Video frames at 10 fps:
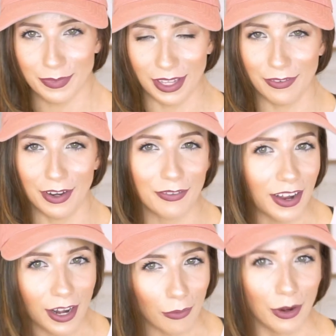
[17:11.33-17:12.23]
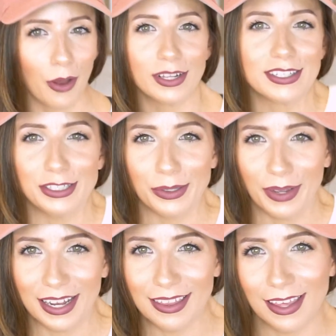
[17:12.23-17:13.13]
even if I don't notice it doing
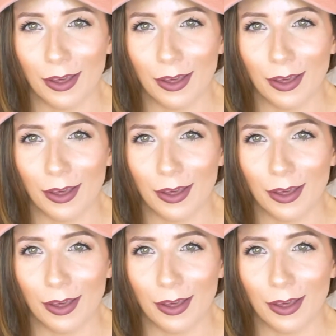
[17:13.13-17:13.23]
anything,